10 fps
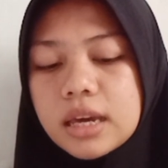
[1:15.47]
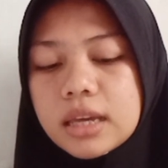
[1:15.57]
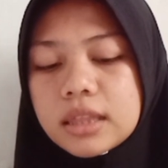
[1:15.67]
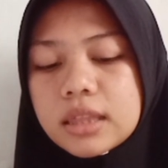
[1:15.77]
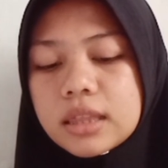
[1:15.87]

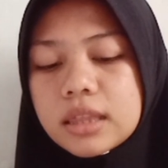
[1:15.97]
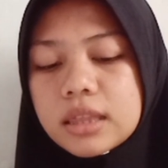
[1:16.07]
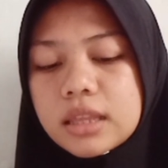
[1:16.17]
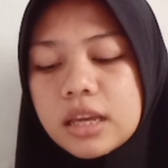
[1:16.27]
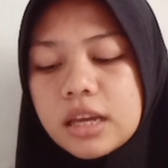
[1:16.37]

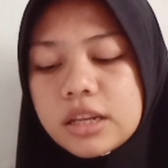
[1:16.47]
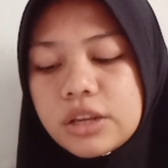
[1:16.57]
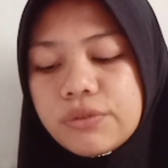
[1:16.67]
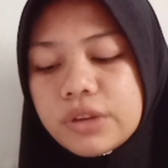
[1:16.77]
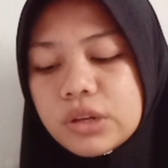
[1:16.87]
an
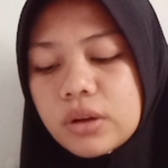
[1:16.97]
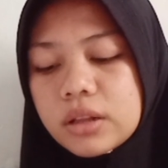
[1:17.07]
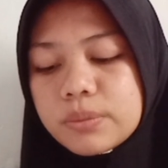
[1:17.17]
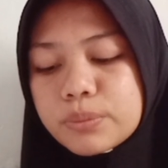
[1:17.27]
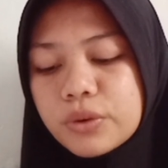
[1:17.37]

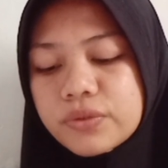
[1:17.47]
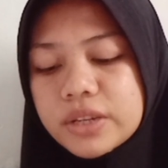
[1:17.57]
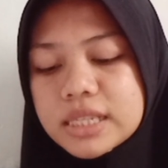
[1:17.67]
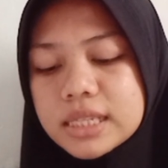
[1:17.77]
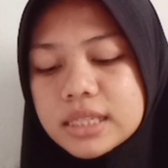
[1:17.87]
individual
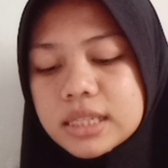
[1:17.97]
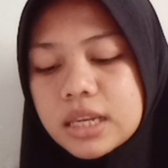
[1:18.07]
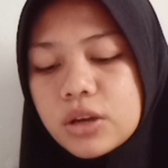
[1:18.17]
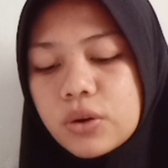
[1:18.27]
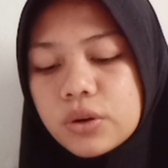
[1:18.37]

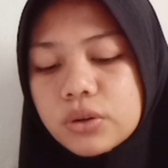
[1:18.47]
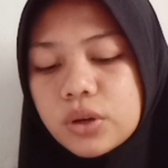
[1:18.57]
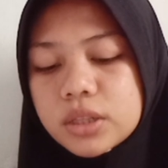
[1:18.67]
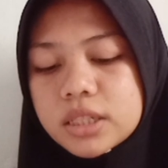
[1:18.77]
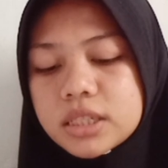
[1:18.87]
proficiency or
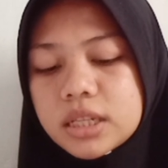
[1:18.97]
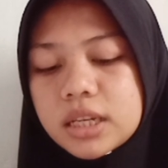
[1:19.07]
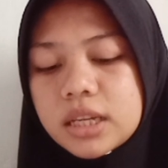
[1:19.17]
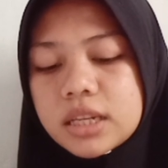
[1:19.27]
knowledge